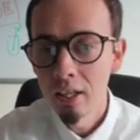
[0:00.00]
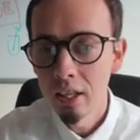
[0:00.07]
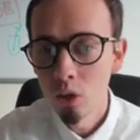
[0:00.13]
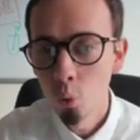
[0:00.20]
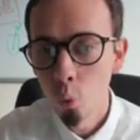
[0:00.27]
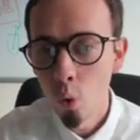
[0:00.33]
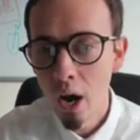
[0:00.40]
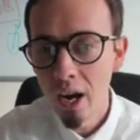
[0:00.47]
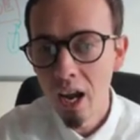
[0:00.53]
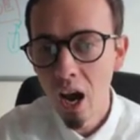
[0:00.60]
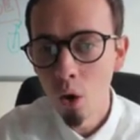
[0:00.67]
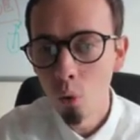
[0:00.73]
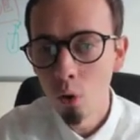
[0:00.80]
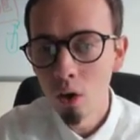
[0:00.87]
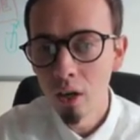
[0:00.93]
in 1
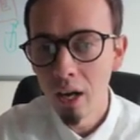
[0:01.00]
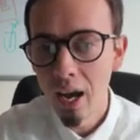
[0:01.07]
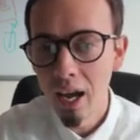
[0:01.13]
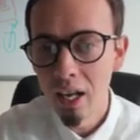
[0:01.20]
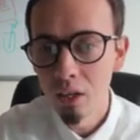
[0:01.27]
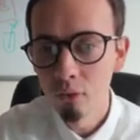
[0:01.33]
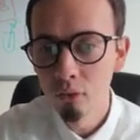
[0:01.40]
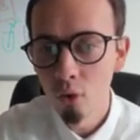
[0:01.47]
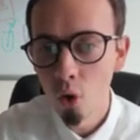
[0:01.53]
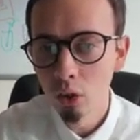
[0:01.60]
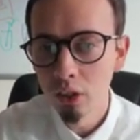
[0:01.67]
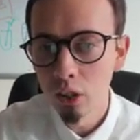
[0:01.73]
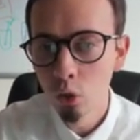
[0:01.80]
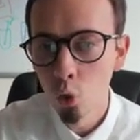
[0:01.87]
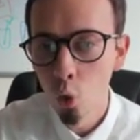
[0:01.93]
hour and
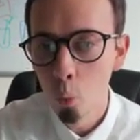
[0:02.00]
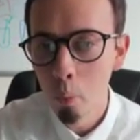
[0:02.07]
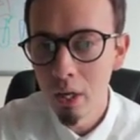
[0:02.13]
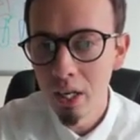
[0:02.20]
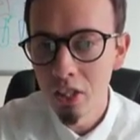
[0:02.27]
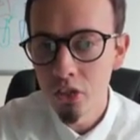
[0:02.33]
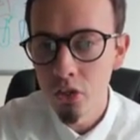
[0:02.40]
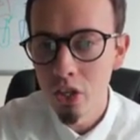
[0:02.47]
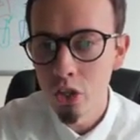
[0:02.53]
42 minutes.